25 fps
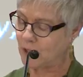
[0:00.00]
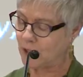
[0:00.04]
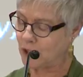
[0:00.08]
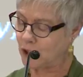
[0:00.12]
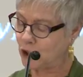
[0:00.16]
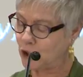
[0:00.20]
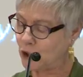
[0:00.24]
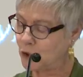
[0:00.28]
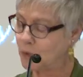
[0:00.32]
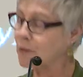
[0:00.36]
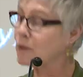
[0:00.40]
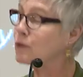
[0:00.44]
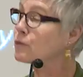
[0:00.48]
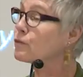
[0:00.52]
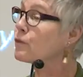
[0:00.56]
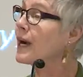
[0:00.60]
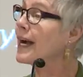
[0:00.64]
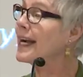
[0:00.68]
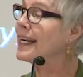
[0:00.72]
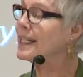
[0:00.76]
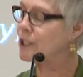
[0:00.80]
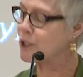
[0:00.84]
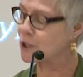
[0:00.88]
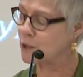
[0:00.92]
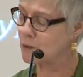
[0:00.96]
and human
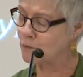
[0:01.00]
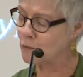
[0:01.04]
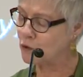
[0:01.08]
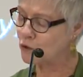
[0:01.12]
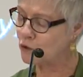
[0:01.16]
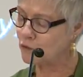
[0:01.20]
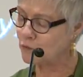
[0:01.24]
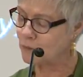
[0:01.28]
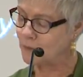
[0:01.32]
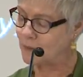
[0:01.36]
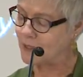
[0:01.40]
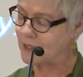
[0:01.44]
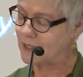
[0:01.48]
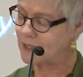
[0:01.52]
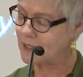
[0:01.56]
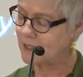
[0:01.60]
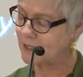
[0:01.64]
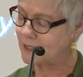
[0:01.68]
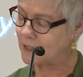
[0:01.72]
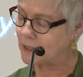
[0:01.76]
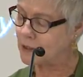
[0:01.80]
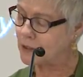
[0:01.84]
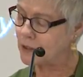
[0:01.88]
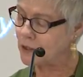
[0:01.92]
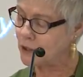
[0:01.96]
rights movement
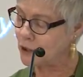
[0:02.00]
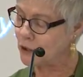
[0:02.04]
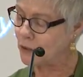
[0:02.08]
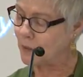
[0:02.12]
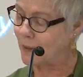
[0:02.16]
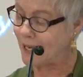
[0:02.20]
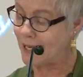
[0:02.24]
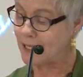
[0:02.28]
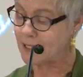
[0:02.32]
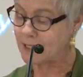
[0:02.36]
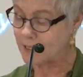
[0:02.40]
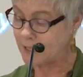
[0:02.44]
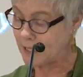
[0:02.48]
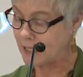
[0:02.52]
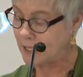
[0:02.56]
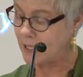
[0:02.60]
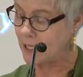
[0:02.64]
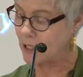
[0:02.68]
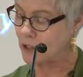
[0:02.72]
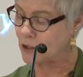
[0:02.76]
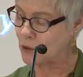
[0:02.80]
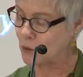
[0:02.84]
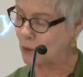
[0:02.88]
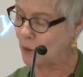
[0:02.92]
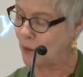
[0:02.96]
in the U.S. and
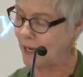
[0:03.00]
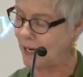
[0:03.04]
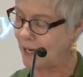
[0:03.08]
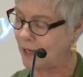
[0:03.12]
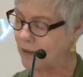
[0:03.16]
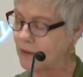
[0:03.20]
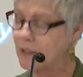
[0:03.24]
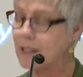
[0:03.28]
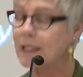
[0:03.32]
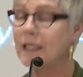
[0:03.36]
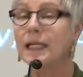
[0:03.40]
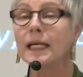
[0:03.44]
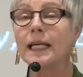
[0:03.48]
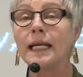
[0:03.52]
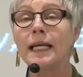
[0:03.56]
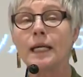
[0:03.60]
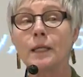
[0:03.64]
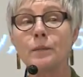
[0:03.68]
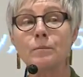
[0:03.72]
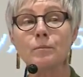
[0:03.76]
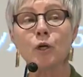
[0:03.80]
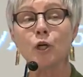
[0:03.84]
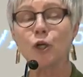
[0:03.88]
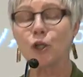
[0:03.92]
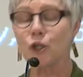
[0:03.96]
elsewhere
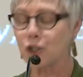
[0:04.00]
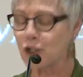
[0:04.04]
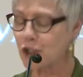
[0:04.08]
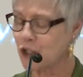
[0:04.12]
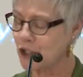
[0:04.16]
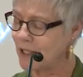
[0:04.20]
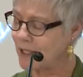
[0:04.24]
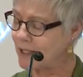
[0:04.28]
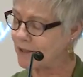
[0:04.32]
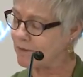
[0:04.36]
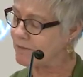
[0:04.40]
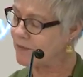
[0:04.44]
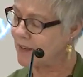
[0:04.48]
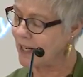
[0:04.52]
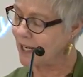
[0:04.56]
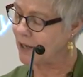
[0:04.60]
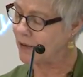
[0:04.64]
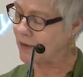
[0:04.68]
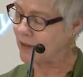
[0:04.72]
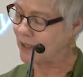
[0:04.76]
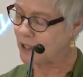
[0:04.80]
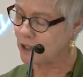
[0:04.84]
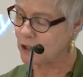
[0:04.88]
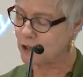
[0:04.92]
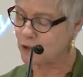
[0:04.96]
emerged in
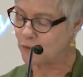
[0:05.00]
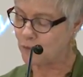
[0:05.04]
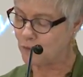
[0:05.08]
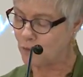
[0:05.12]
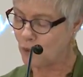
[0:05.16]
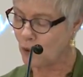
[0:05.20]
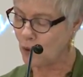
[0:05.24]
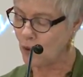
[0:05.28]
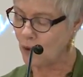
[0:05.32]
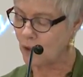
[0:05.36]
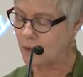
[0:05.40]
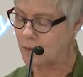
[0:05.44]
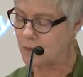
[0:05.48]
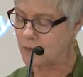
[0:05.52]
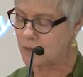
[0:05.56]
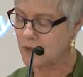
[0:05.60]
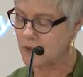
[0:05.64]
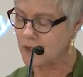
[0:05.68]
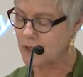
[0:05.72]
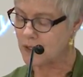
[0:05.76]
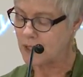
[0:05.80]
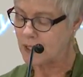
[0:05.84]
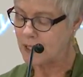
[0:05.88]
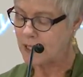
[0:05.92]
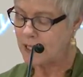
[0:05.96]
various
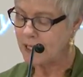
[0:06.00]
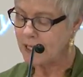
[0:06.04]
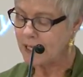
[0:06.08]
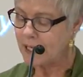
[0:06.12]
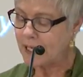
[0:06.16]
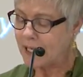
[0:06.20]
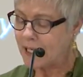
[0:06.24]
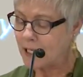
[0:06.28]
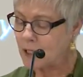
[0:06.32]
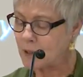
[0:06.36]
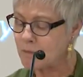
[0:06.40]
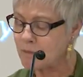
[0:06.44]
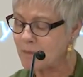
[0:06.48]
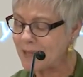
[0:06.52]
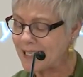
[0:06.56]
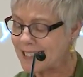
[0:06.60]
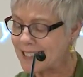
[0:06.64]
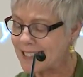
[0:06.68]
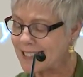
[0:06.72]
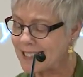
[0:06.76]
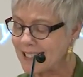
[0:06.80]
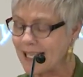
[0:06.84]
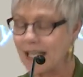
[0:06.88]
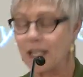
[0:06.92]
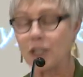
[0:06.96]
forms in
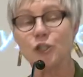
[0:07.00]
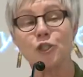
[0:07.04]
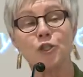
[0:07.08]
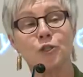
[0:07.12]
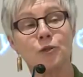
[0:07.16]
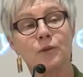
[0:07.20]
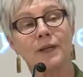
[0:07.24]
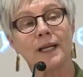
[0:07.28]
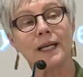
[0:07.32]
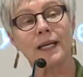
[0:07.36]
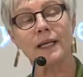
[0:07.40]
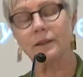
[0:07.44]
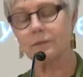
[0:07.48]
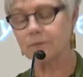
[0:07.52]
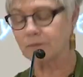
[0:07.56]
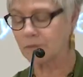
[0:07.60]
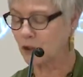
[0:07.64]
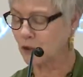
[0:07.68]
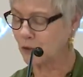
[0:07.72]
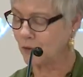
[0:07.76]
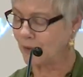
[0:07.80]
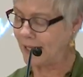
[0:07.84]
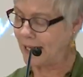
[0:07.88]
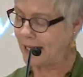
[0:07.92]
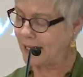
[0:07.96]
mid-century,
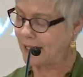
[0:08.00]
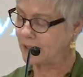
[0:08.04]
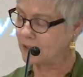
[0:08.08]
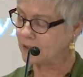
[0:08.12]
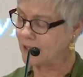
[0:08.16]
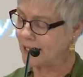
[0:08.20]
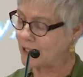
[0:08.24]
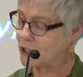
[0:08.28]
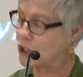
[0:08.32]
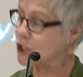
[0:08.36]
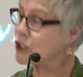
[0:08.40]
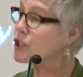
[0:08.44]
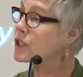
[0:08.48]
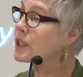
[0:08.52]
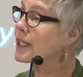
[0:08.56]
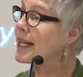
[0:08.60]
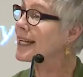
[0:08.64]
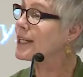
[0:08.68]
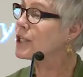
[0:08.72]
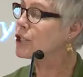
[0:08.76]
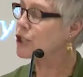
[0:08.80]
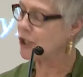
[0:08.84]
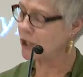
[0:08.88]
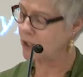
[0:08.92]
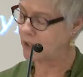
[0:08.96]
creating
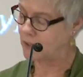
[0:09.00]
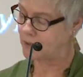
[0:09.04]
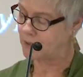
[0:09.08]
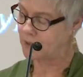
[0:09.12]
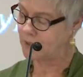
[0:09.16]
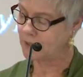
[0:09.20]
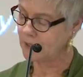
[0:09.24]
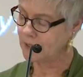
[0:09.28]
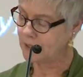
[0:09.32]
legislation,